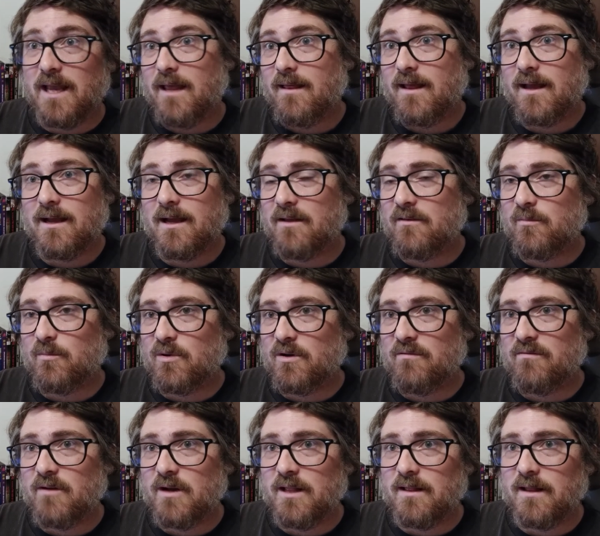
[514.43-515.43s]
hey, that guy's
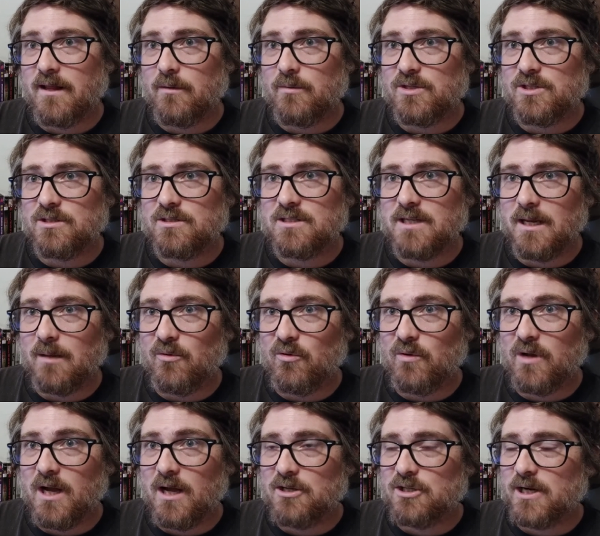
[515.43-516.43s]
pretty funny, like, we should sign him
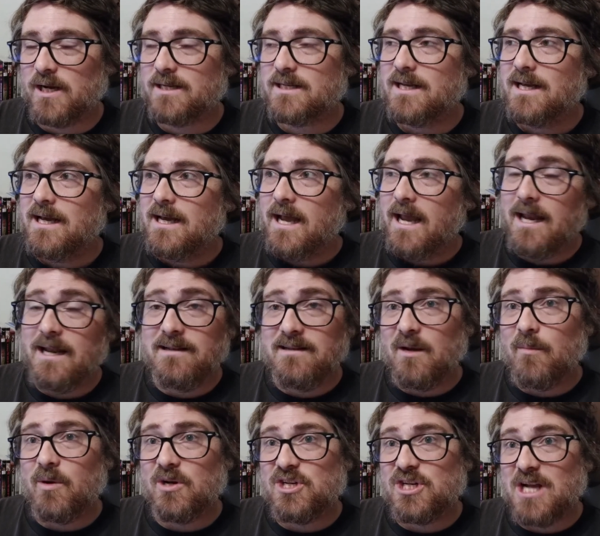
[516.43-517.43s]
to a contract. And he
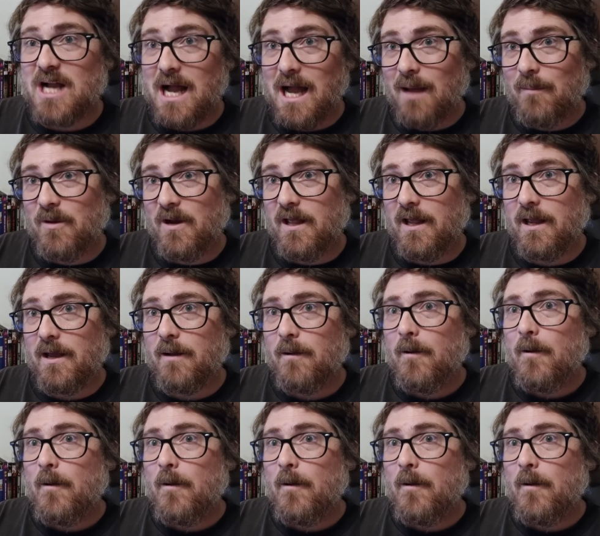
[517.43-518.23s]
did a bunch of comedy.